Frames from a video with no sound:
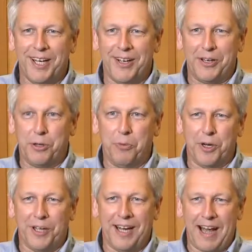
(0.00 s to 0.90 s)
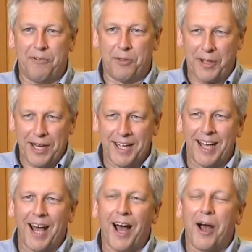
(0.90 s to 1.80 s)
Uh, you were everything.
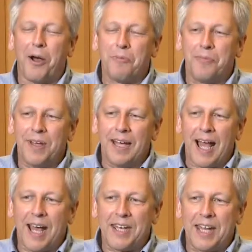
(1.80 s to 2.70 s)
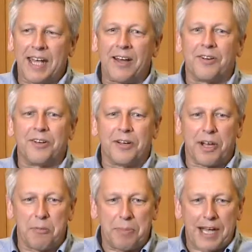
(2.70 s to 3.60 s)
Um, and now, you know,
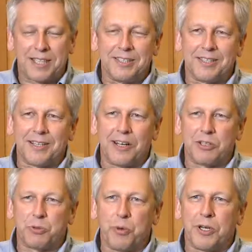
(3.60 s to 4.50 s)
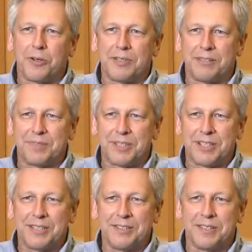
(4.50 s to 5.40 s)
going back into the large world, I'm
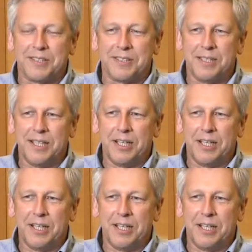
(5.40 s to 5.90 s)
seeing the,